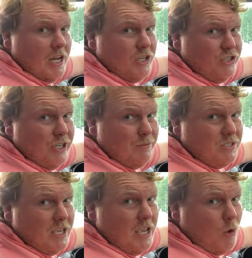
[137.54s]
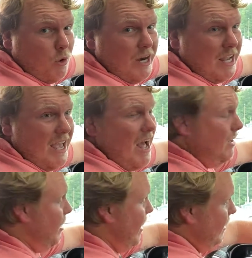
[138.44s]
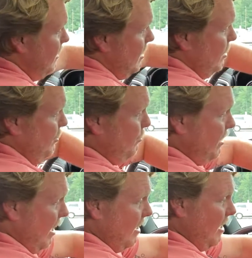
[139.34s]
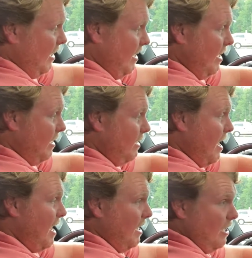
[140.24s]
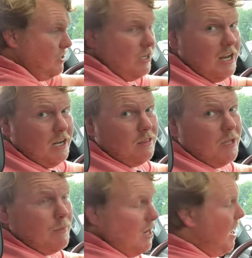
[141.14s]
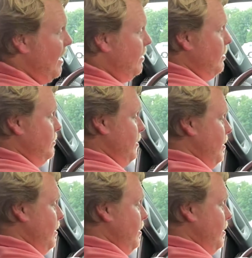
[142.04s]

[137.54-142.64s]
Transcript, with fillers: in a GMC or in a Cadillac. You cannot get 8 inch in anything but a high country.